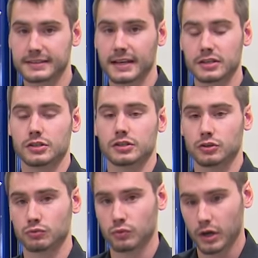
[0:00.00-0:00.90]
engine to
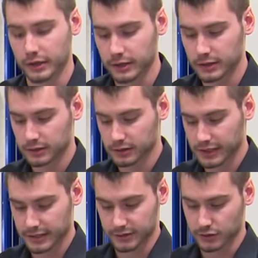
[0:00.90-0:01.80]
run
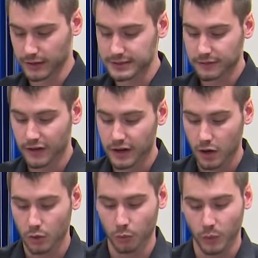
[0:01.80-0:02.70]
lean. So let's figure
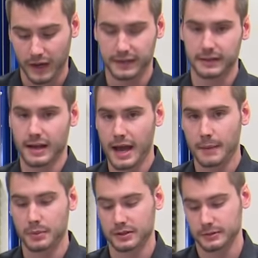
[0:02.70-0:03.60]
out when it
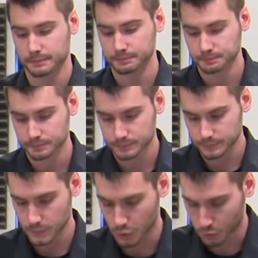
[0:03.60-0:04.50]
happened.
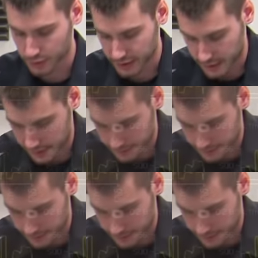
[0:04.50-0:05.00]
Okay,